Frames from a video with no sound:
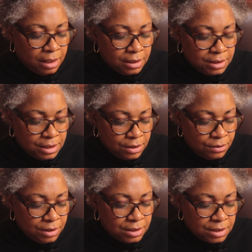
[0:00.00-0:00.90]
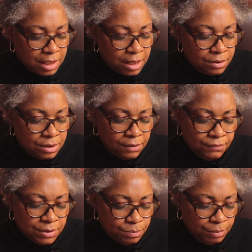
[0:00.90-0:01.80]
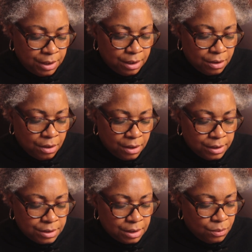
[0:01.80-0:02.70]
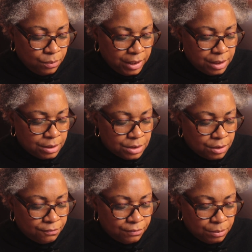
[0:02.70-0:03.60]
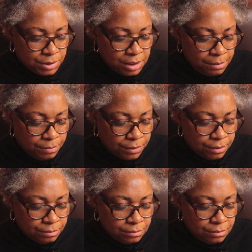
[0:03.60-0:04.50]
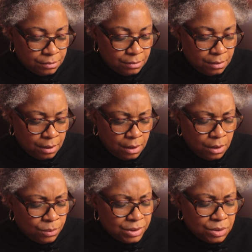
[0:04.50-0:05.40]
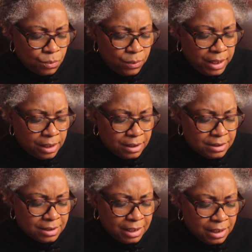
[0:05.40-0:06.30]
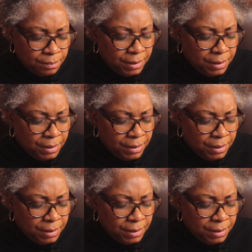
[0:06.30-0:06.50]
until the sound of his beating heart awakens her from slumber. Once awakened, in a